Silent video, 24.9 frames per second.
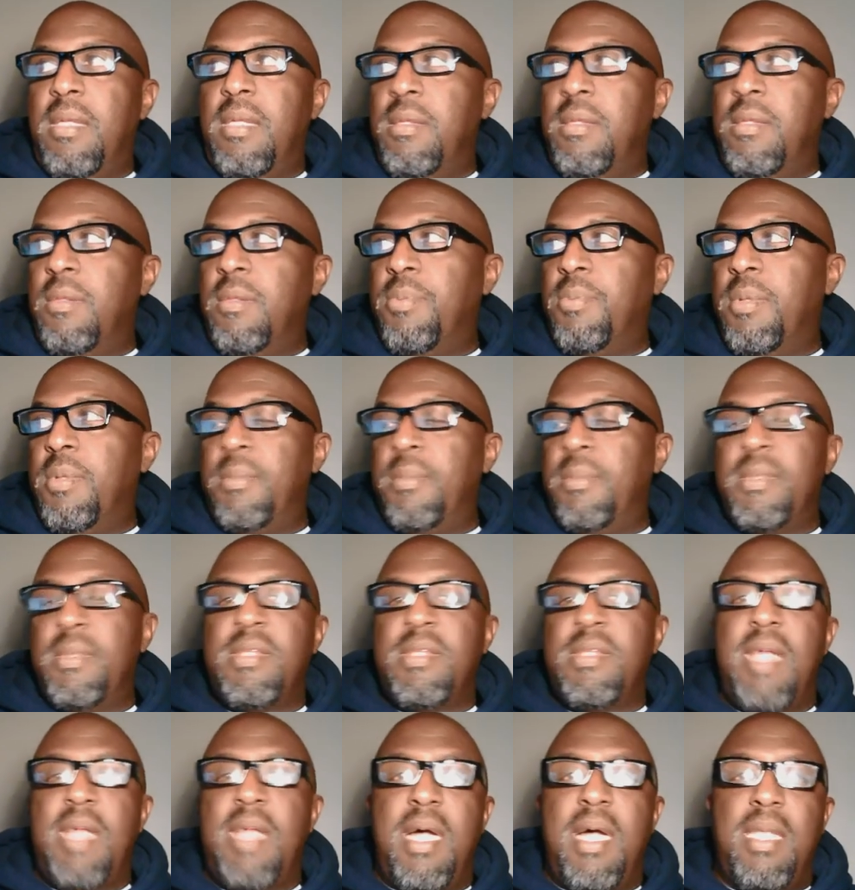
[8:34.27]
They pull them
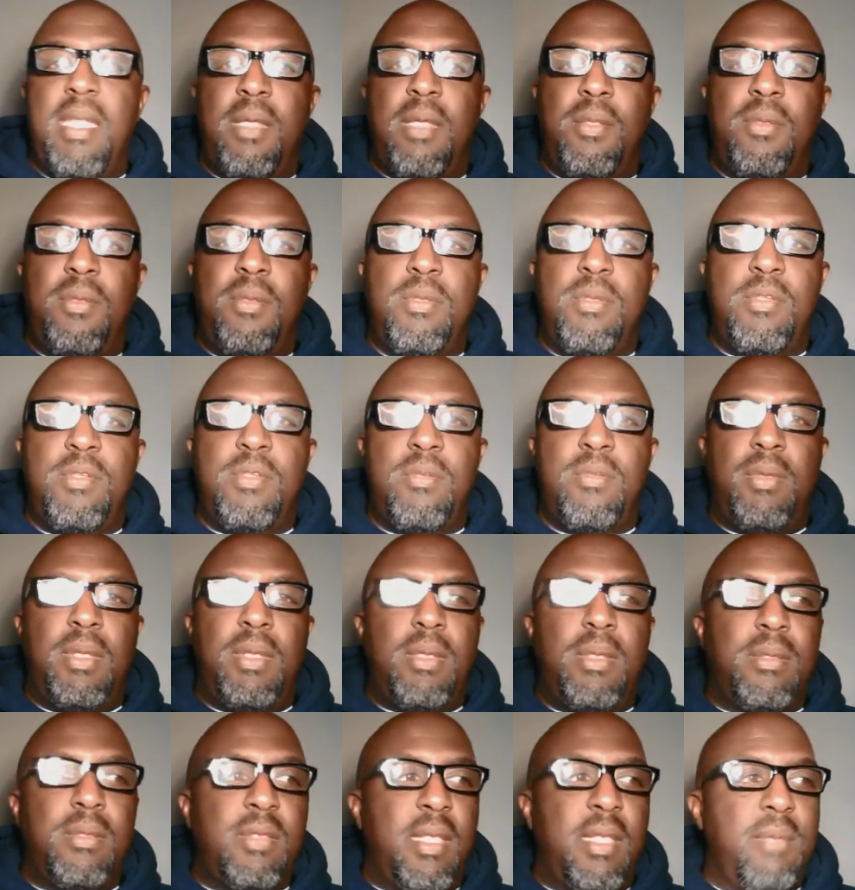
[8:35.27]
aside out on the street,
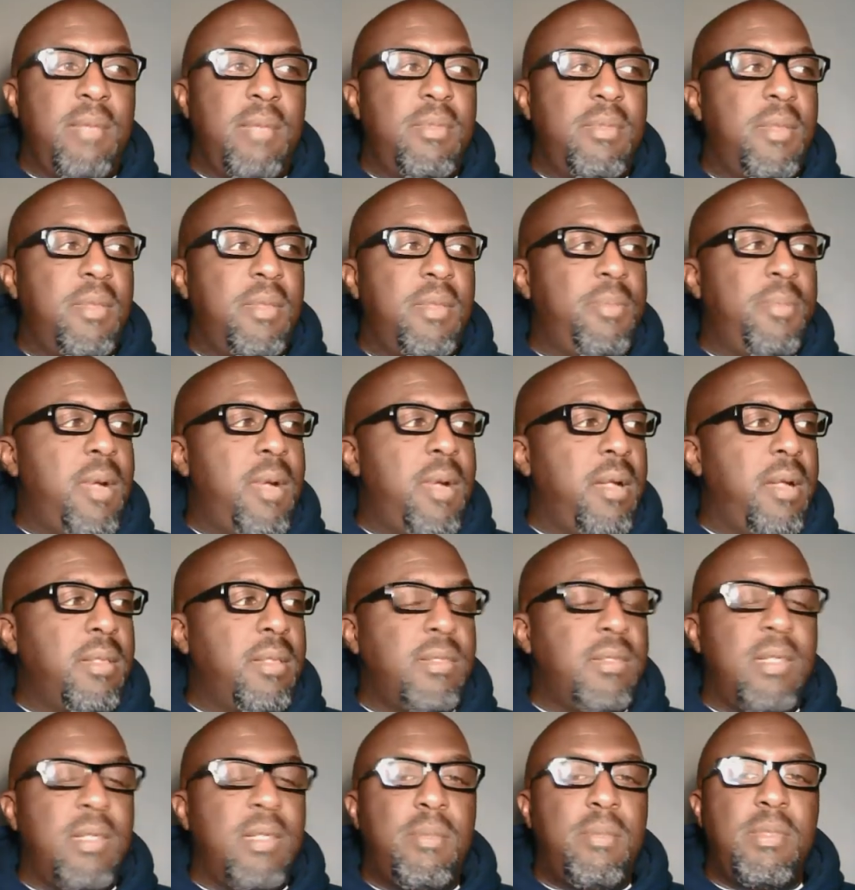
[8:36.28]
take them to the park or
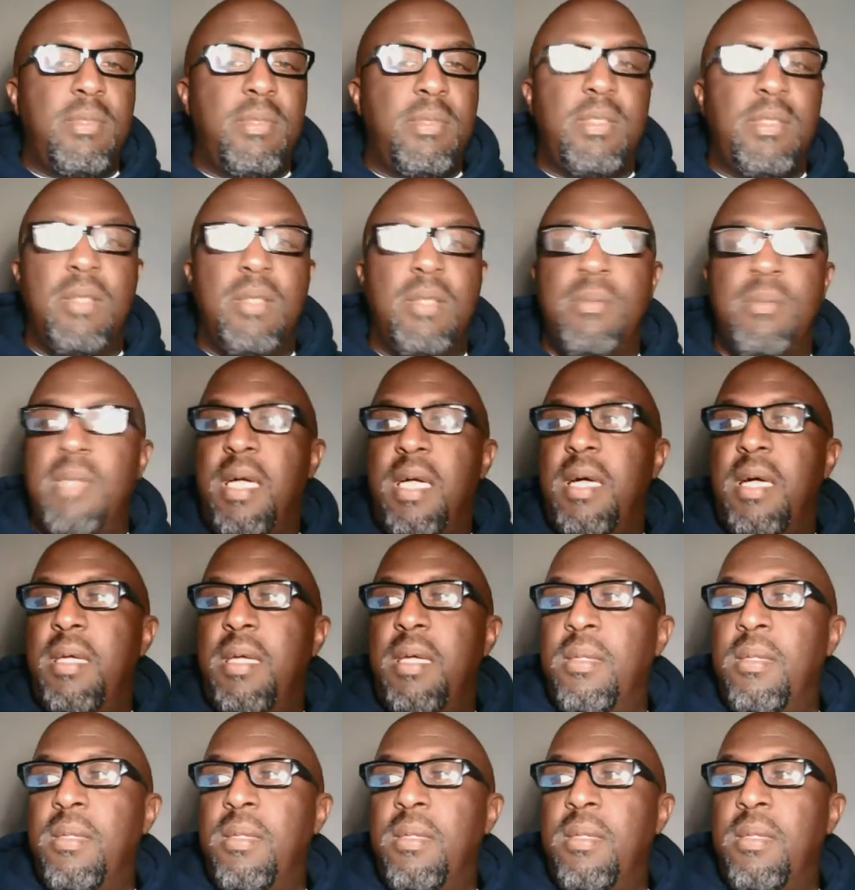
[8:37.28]
something, sit them down.